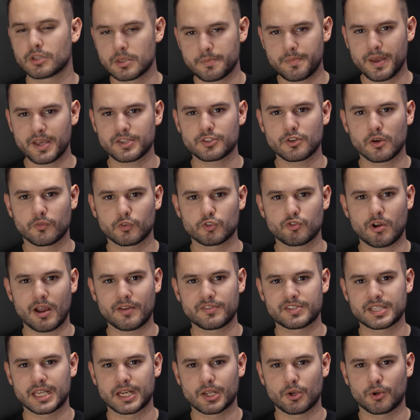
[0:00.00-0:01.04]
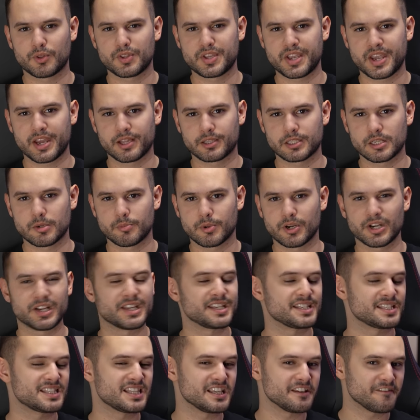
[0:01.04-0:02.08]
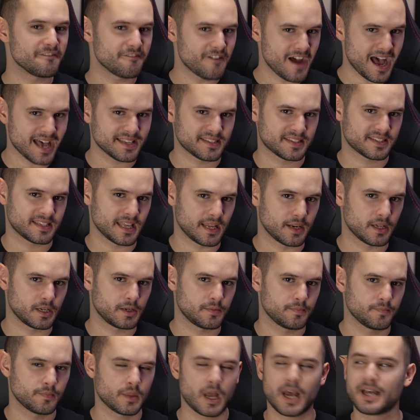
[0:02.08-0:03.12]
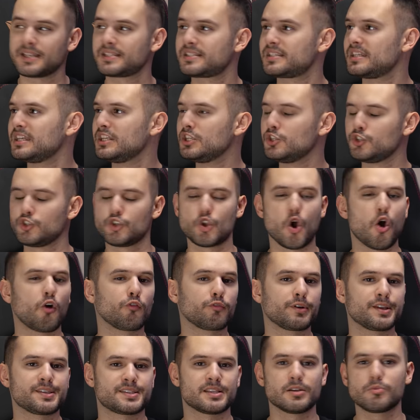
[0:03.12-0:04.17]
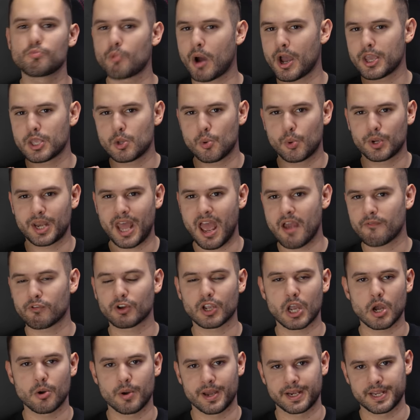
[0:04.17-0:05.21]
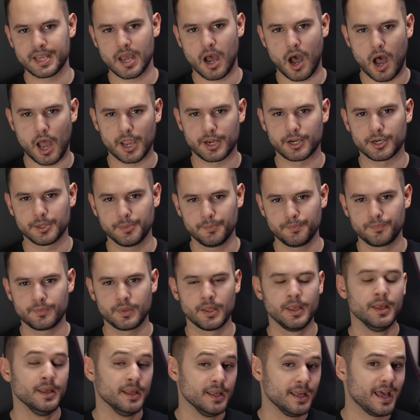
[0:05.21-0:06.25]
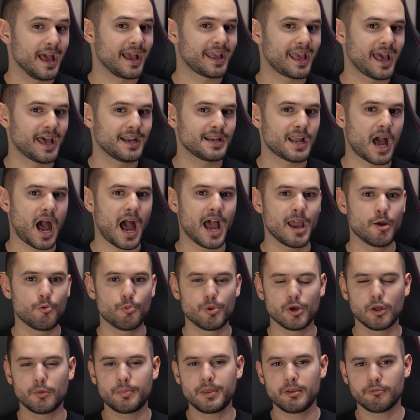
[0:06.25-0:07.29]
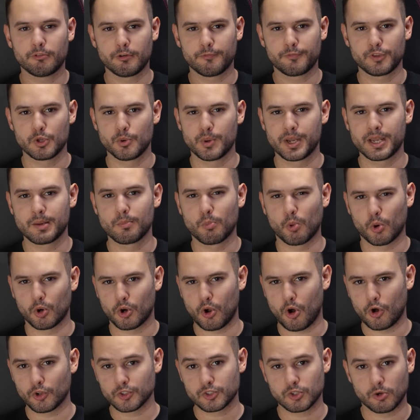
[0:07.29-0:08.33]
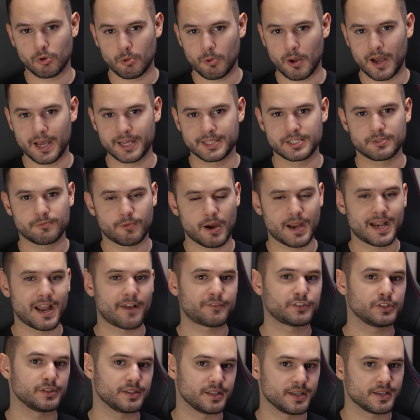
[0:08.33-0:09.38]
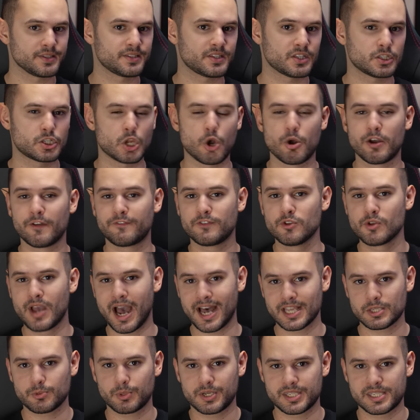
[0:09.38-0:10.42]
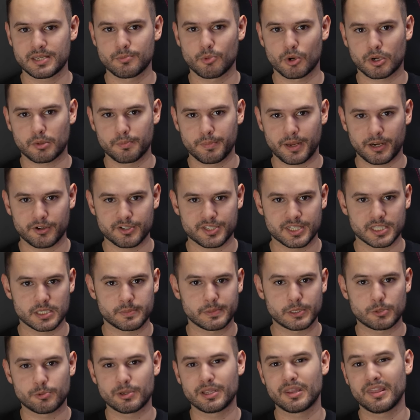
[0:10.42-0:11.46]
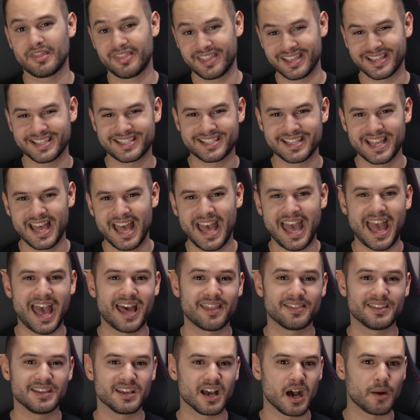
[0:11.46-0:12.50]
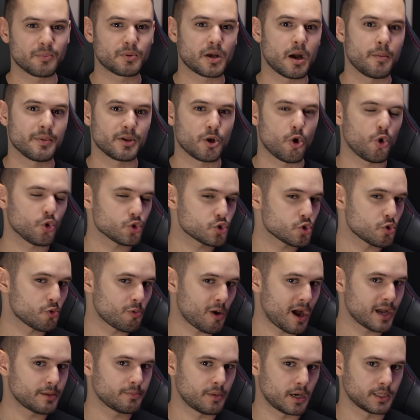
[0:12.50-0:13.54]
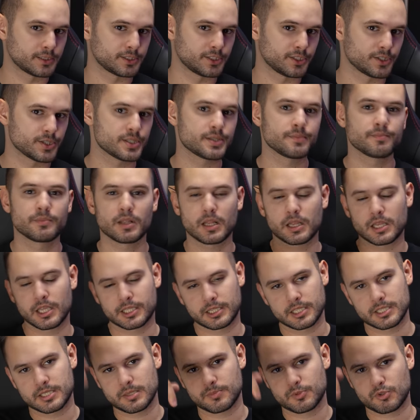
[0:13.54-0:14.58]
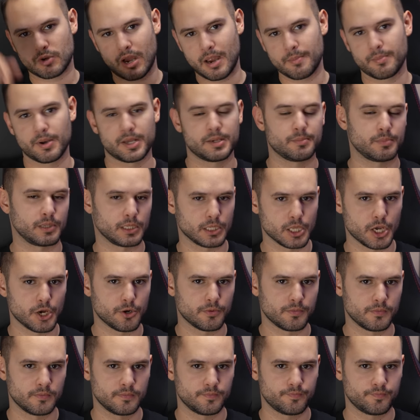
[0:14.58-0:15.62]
the best overdrive setting on the Alienware is the fast setting. I see no reason why you would ever go any higher. Again, I will be reviewing more ultra wides right after this, so if you guys want to see more comparisons between this and the upcoming ultra wide monitors, click the subscribe button below.